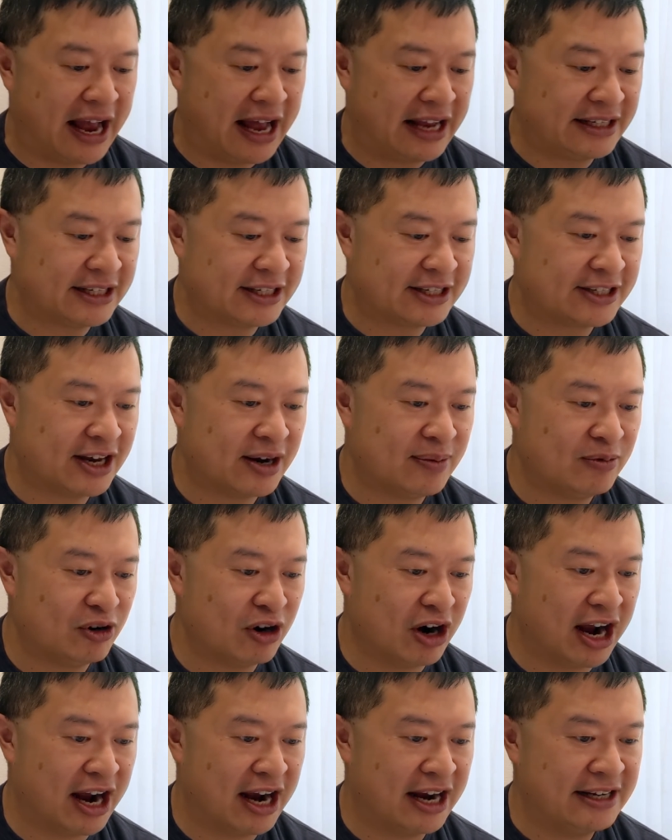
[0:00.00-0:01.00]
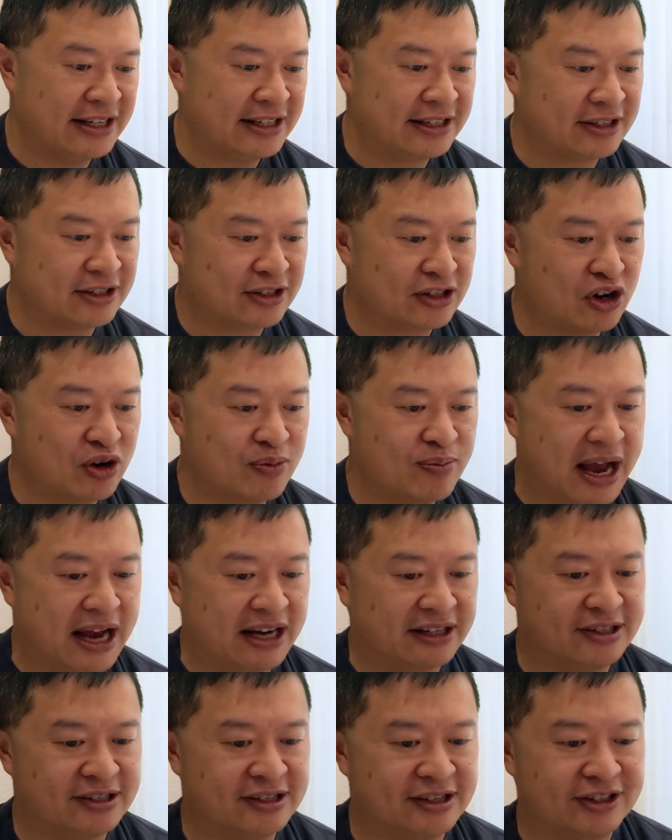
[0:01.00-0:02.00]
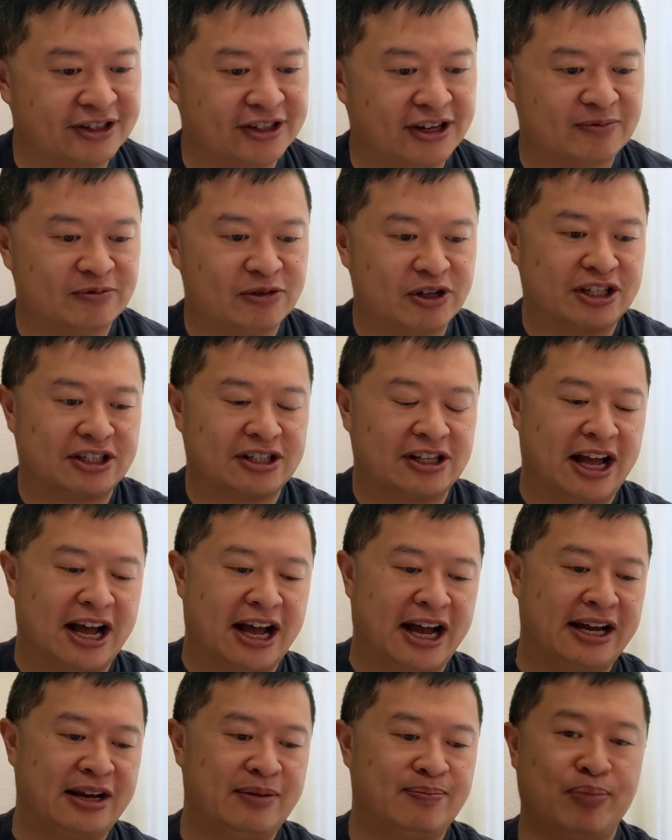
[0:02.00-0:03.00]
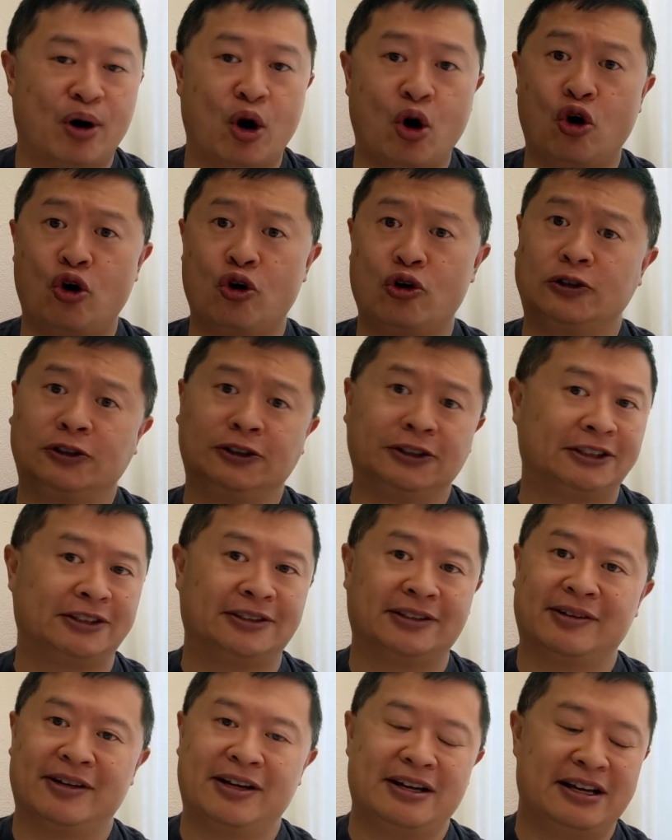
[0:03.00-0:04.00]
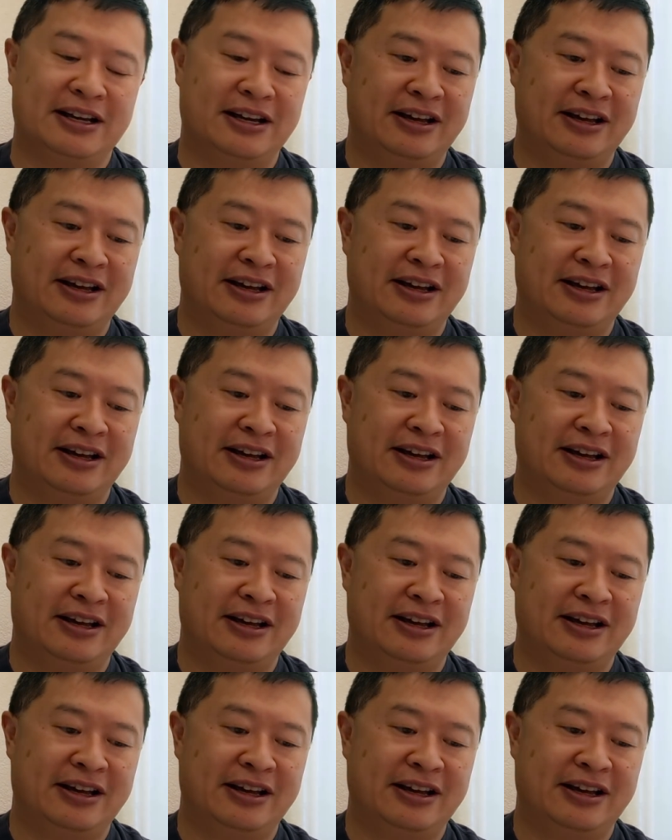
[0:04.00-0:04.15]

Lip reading: I had to summarize, let's go back to the summary slide. Polls,